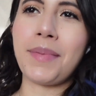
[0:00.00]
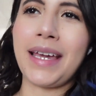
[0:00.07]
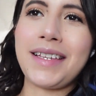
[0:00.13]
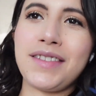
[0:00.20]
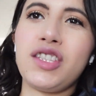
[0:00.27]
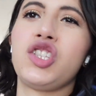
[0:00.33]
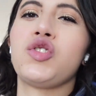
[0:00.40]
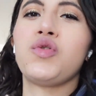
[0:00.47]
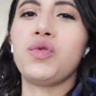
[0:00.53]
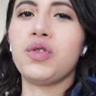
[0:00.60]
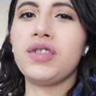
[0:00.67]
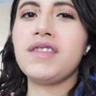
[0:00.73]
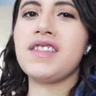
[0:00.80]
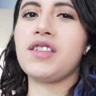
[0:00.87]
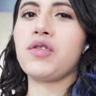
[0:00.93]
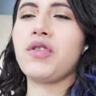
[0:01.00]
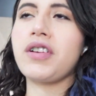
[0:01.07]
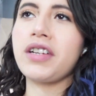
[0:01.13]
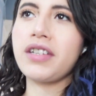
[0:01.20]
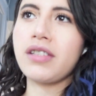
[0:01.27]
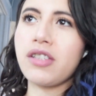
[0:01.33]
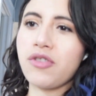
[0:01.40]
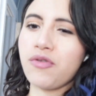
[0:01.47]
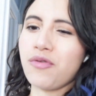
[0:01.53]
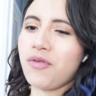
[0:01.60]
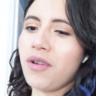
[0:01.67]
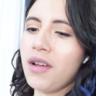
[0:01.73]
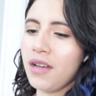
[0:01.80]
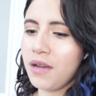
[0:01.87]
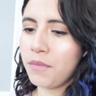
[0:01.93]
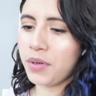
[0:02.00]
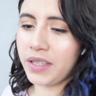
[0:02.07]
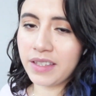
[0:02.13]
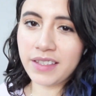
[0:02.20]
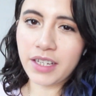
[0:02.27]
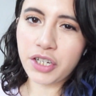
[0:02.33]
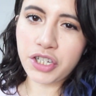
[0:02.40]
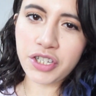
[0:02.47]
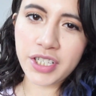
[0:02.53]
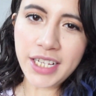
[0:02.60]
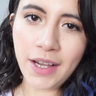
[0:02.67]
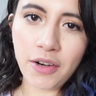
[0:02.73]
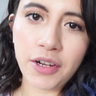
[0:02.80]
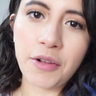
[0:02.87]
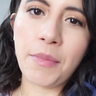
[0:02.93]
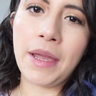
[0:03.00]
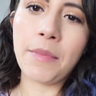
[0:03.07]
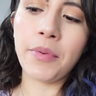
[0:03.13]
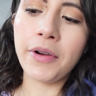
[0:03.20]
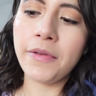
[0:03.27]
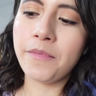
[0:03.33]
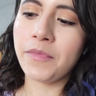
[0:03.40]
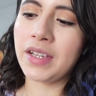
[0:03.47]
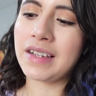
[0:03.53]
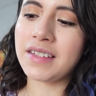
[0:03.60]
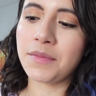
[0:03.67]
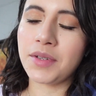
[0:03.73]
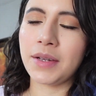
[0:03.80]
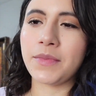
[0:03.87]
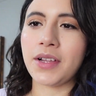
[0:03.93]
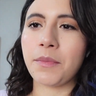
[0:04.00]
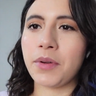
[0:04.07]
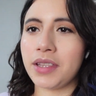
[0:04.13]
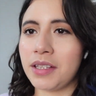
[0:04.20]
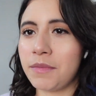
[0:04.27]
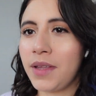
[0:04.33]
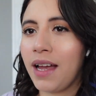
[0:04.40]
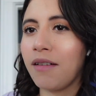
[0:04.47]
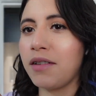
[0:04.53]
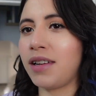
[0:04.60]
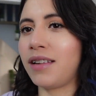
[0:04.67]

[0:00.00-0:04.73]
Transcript: based tools in order to put stickers down on a paper, because sometimes I'll put them down